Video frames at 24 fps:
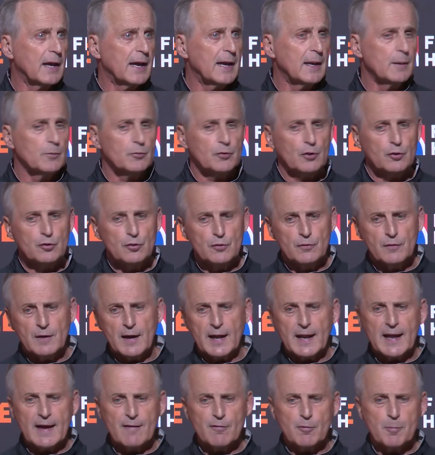game so you've
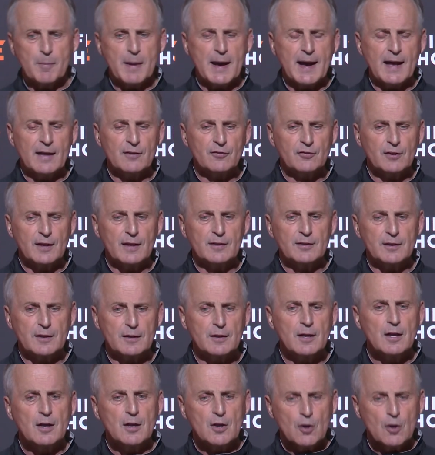got to have a mindset that